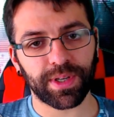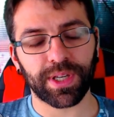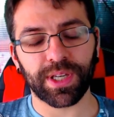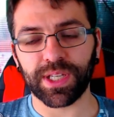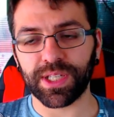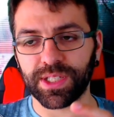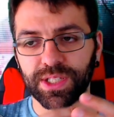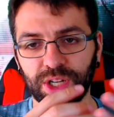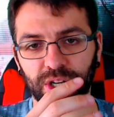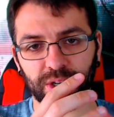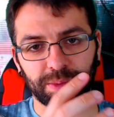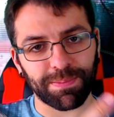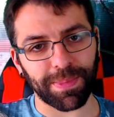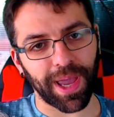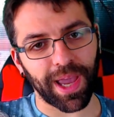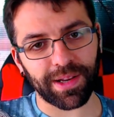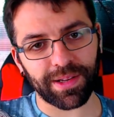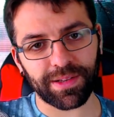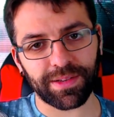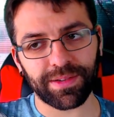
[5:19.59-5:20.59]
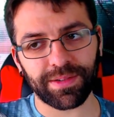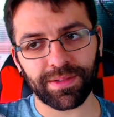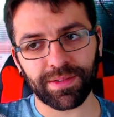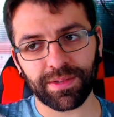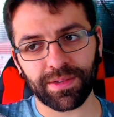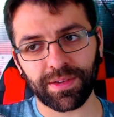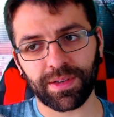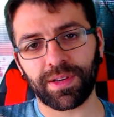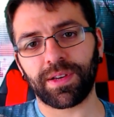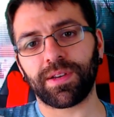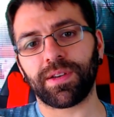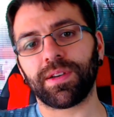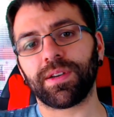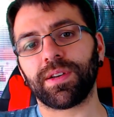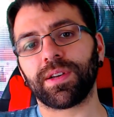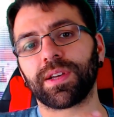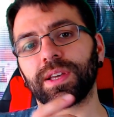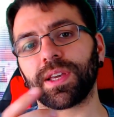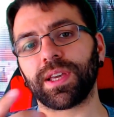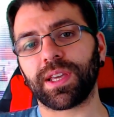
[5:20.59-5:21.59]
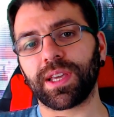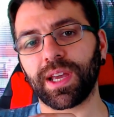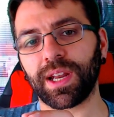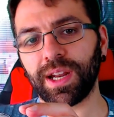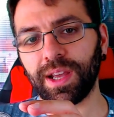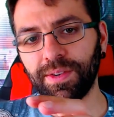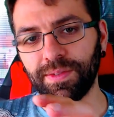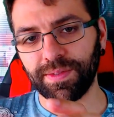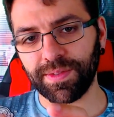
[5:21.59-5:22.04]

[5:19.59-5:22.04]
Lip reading: is not bad. You can have